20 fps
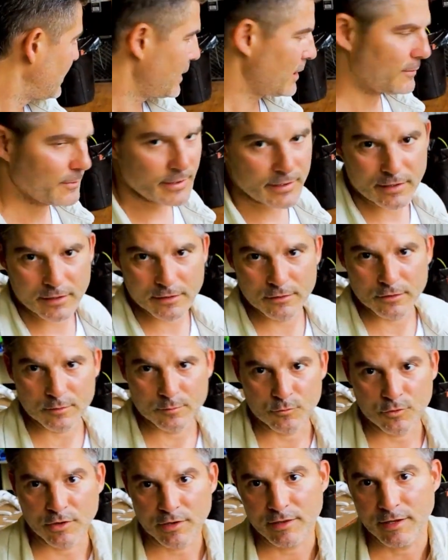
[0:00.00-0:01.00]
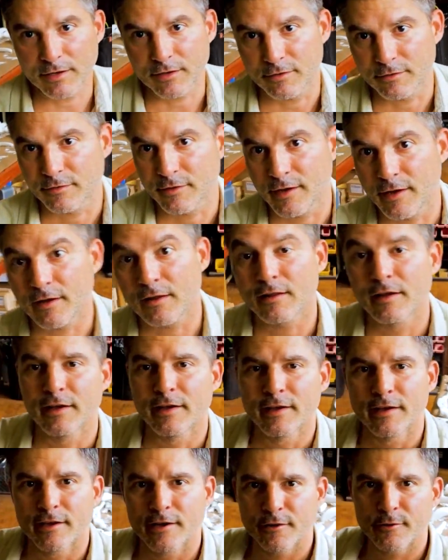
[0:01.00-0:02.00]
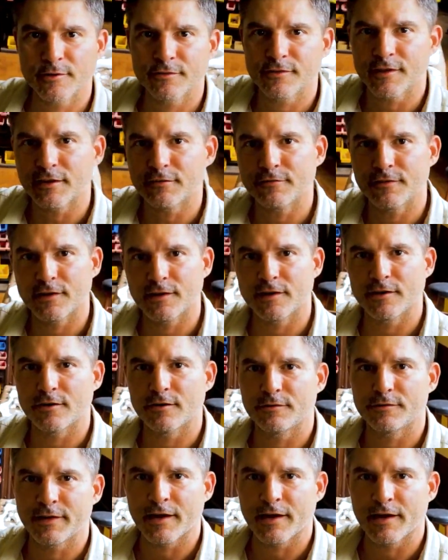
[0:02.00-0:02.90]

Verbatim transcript: and make it look more like a tail. Here is that video